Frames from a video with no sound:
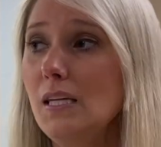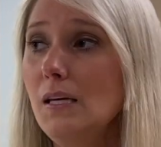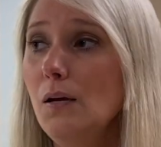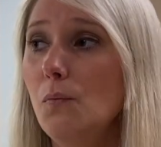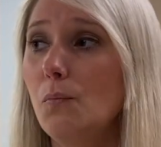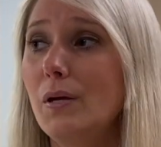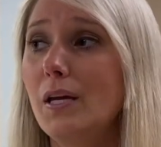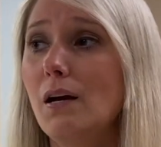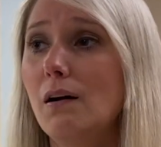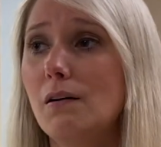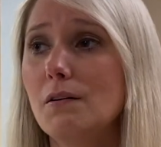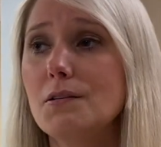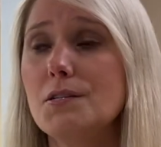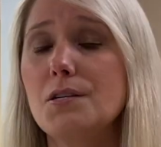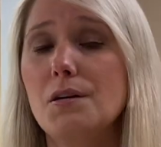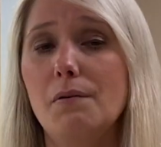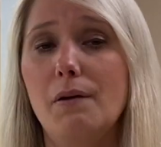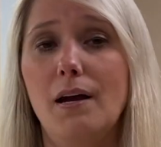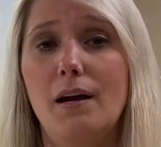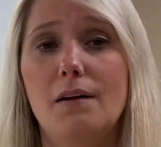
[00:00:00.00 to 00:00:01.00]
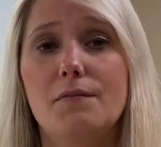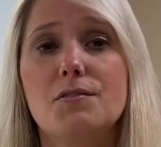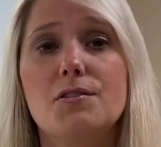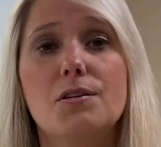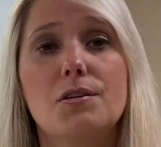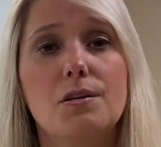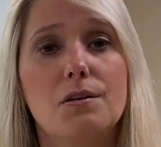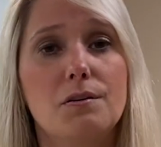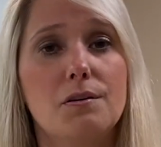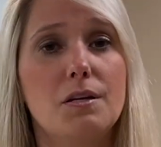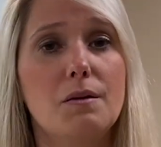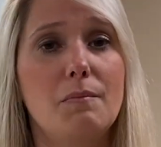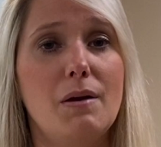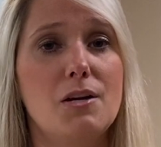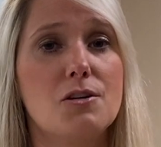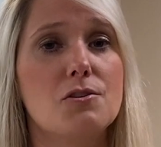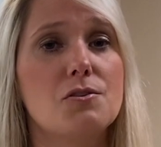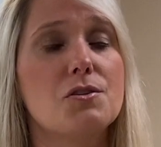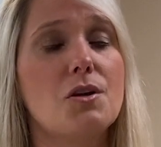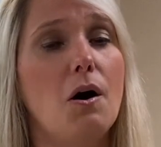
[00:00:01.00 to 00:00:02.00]
We also have security
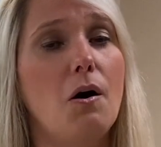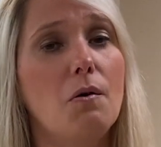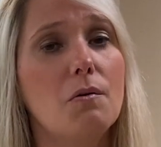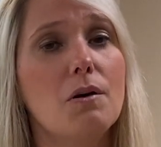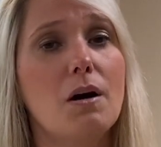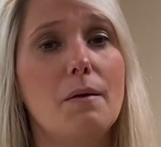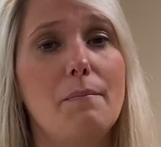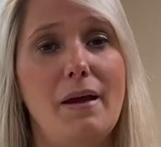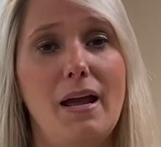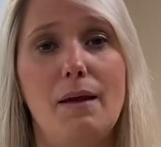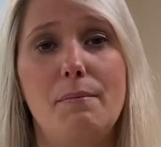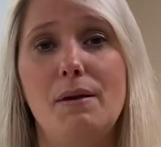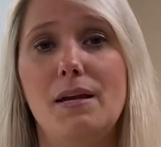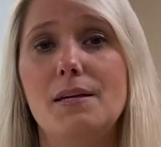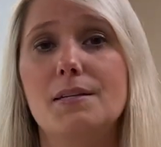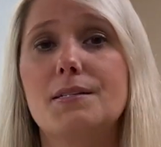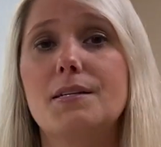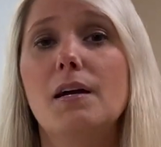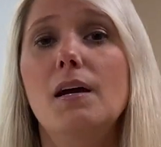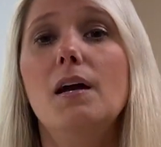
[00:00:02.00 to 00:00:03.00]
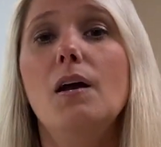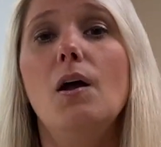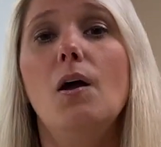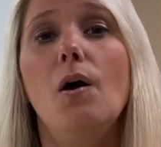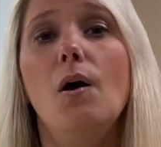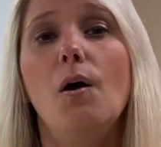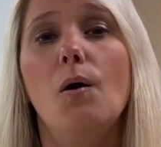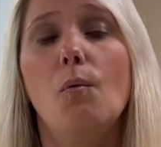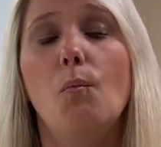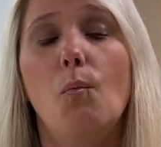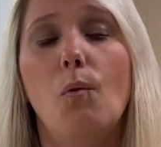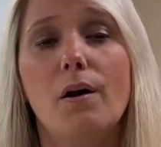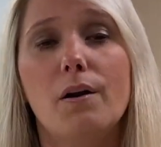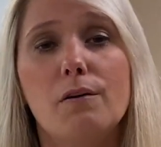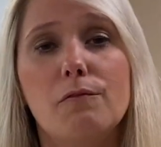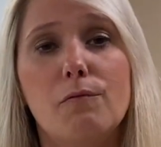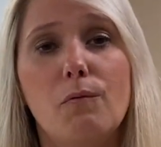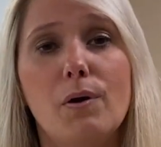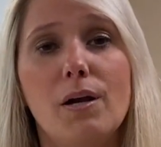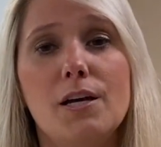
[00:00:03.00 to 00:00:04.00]
measures on our babies, one
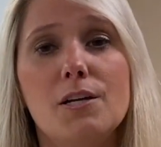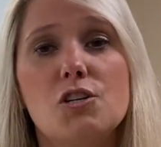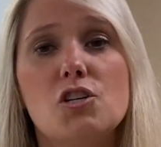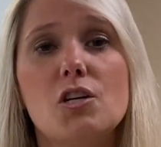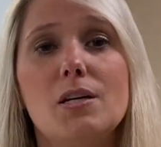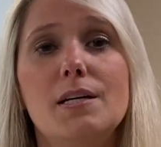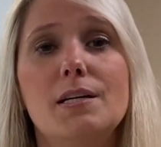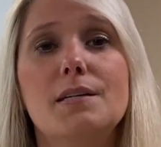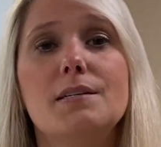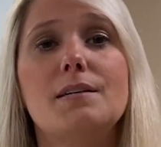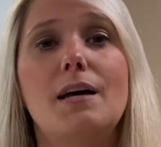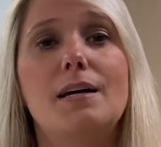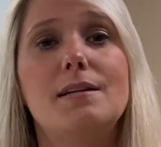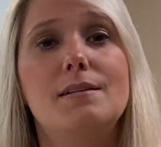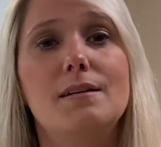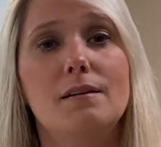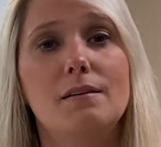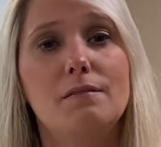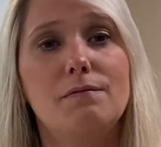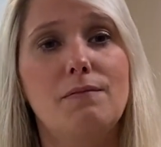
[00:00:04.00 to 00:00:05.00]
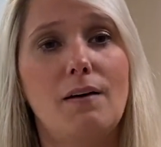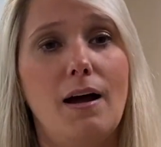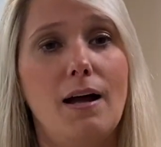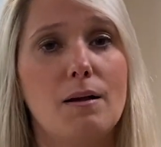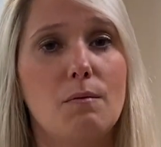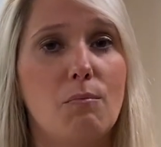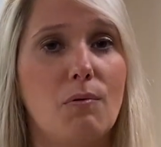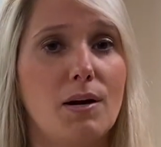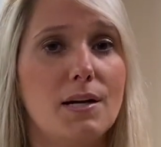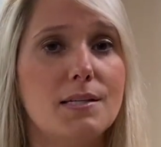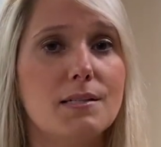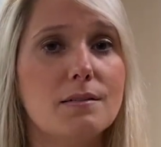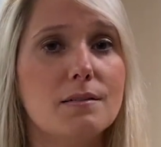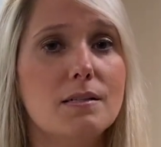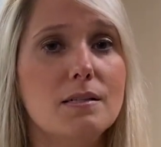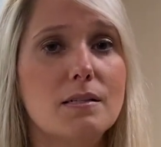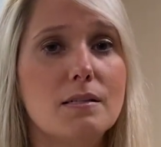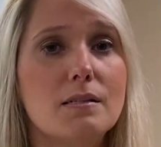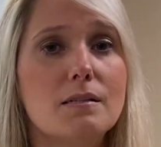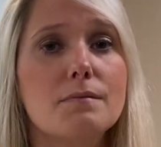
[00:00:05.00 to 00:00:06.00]
of which is identifying
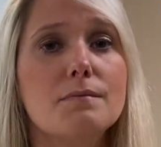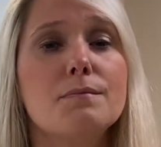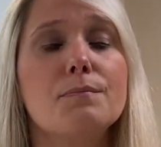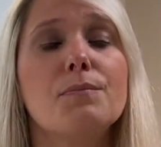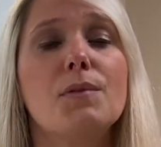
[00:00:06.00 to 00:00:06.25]
bracelets.